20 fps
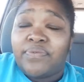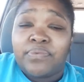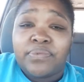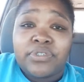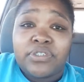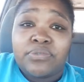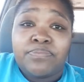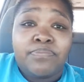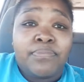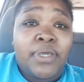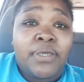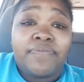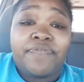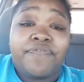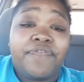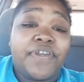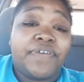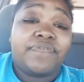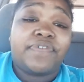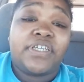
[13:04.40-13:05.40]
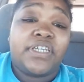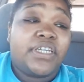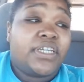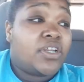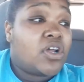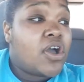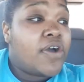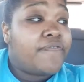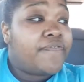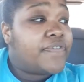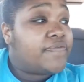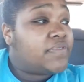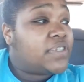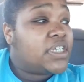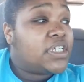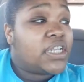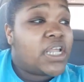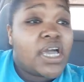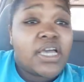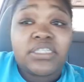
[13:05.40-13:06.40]
it was 15, all
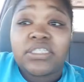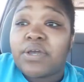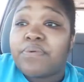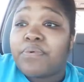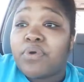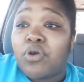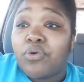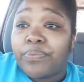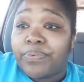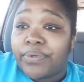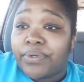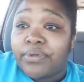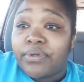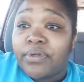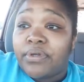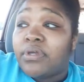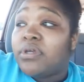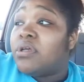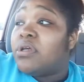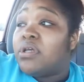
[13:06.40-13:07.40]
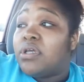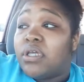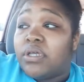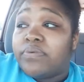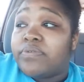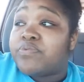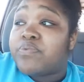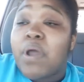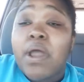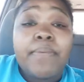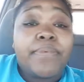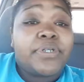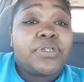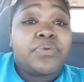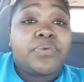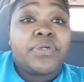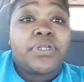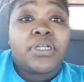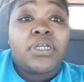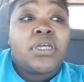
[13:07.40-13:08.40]
15 lines that were open, it was probably
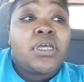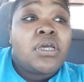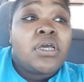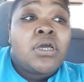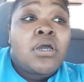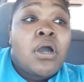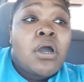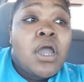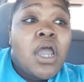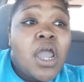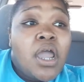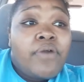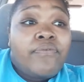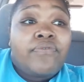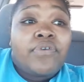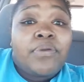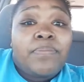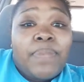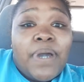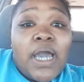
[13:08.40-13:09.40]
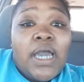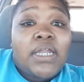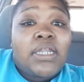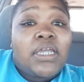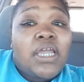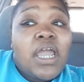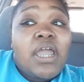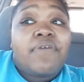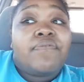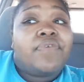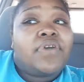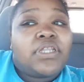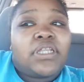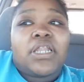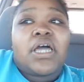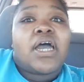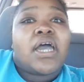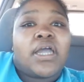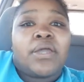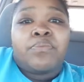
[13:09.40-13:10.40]
20. Every
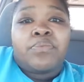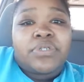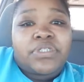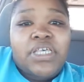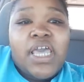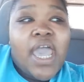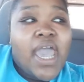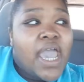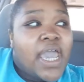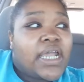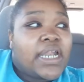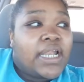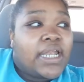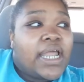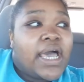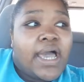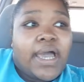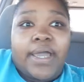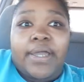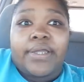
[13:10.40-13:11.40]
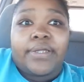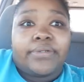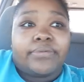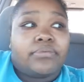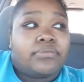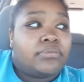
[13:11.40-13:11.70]
line had a line.